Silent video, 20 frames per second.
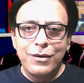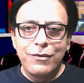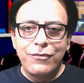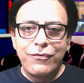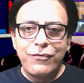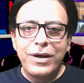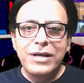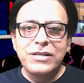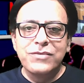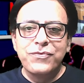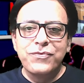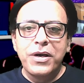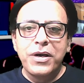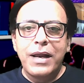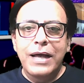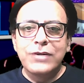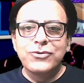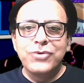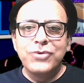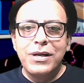friends, we are
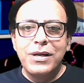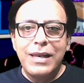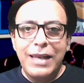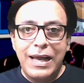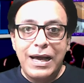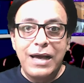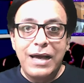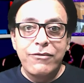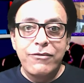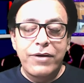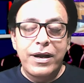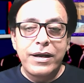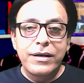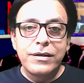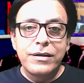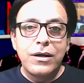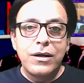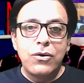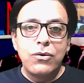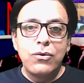actually live right
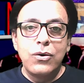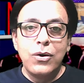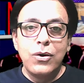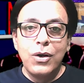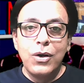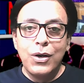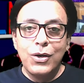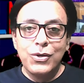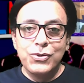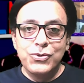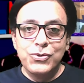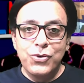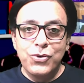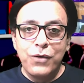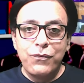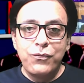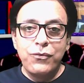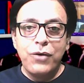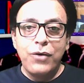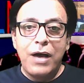now. So
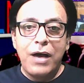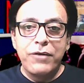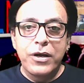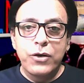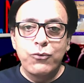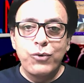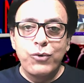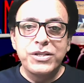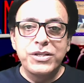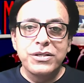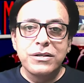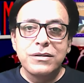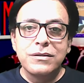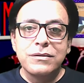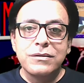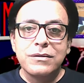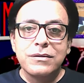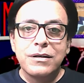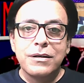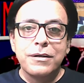if you have a
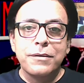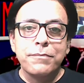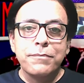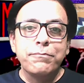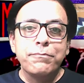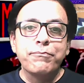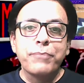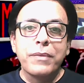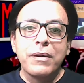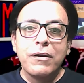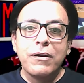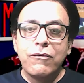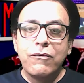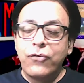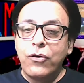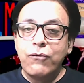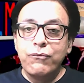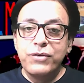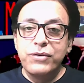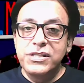question
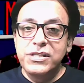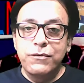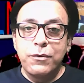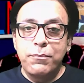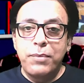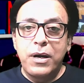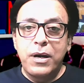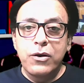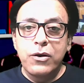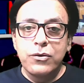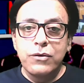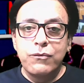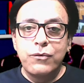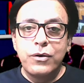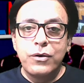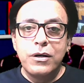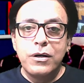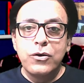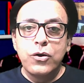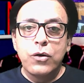from whichever part of the
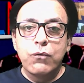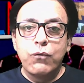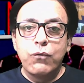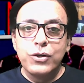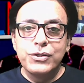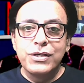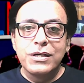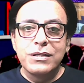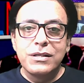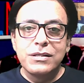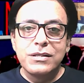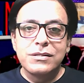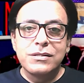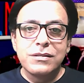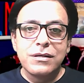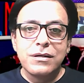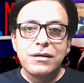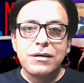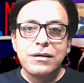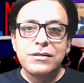world you are watching this
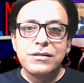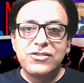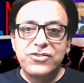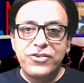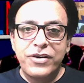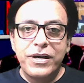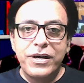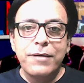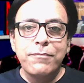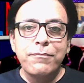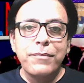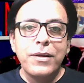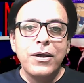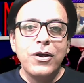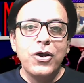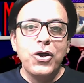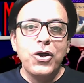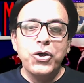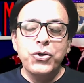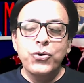stream,
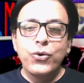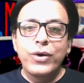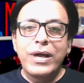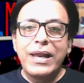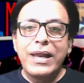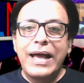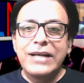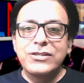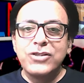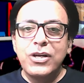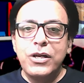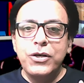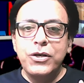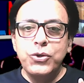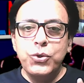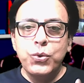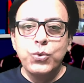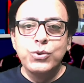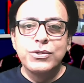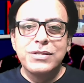you can actually
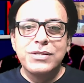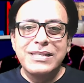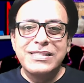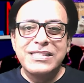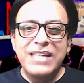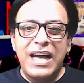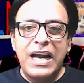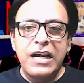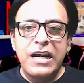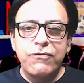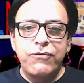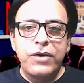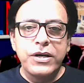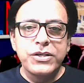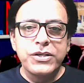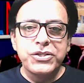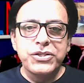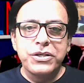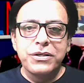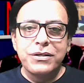use the chat
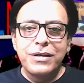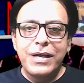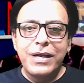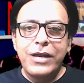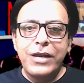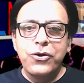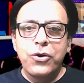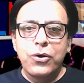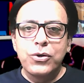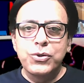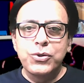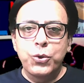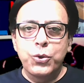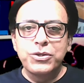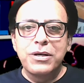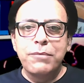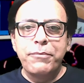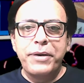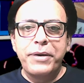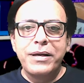function in your
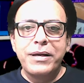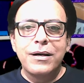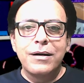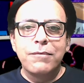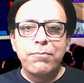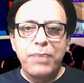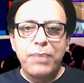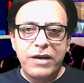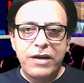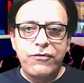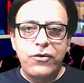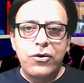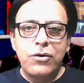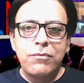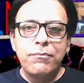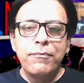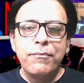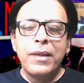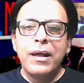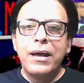social media
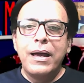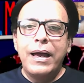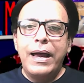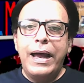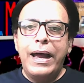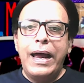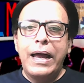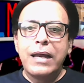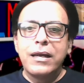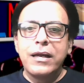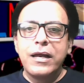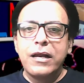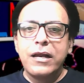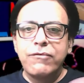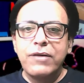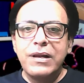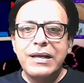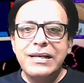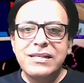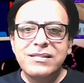platform, and it
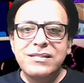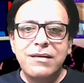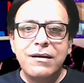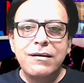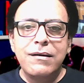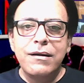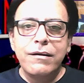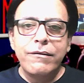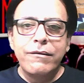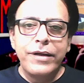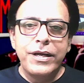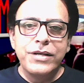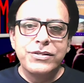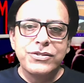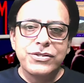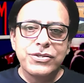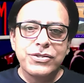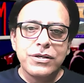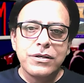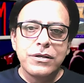will instantly
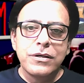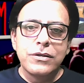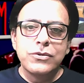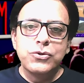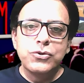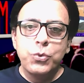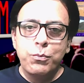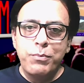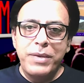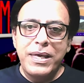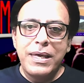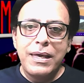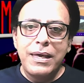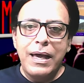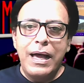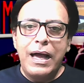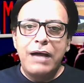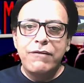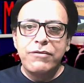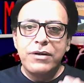reach to me.
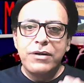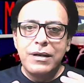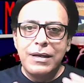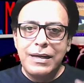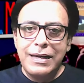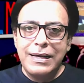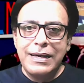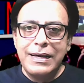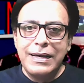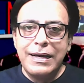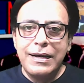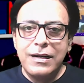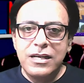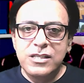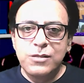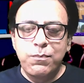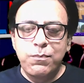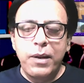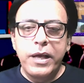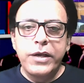I will
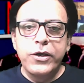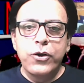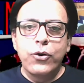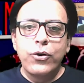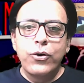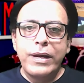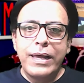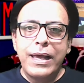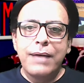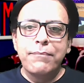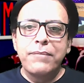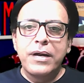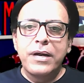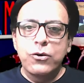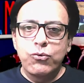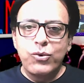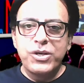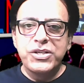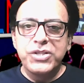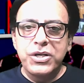display your name and
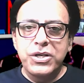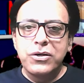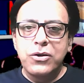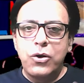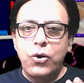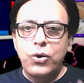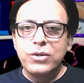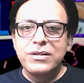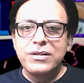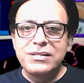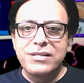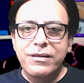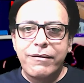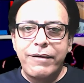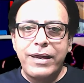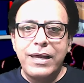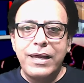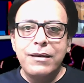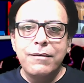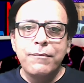question on the
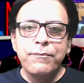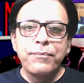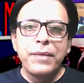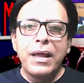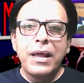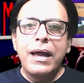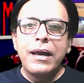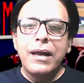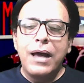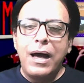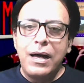screen and